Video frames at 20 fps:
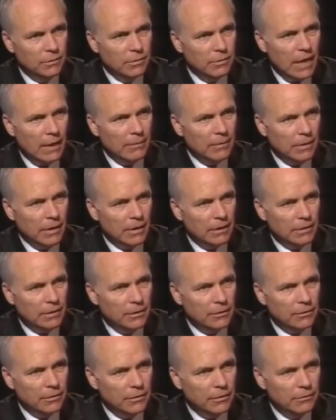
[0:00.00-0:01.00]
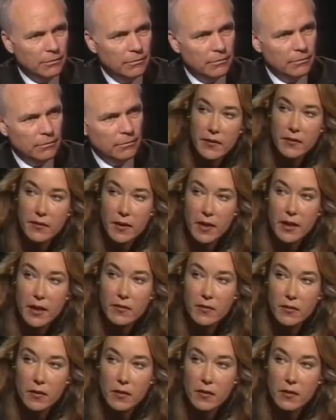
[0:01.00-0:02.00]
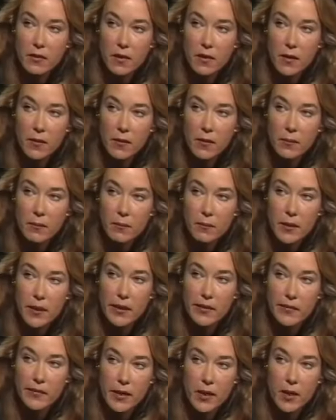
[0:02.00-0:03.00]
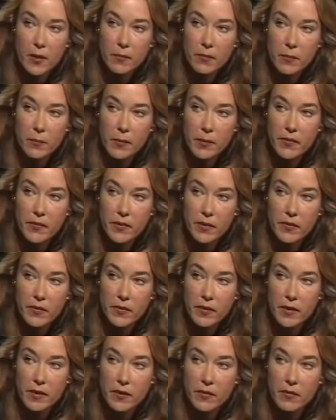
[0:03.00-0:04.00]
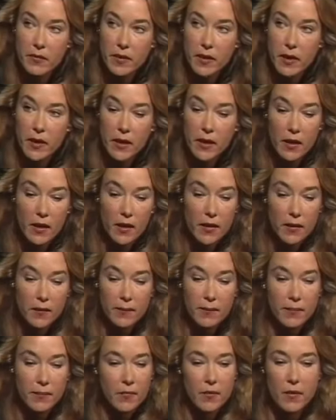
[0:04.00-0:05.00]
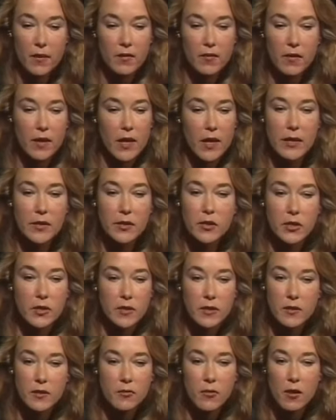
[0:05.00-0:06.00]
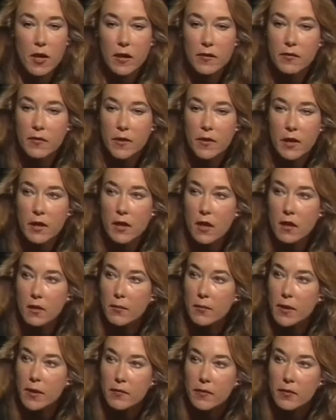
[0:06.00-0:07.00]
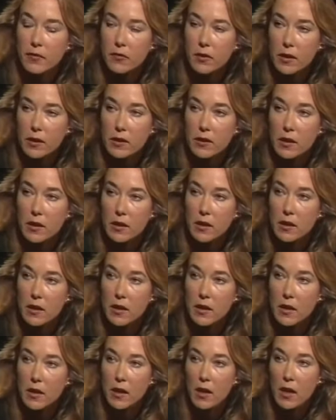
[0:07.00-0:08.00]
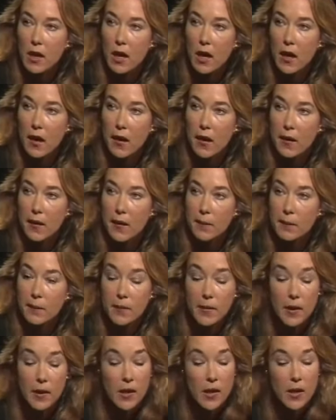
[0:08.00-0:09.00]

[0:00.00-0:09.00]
What would happen to that country? It would be a disaster. Why? Because the arms business is the um, is the engine that drives the economy of Israel. Um,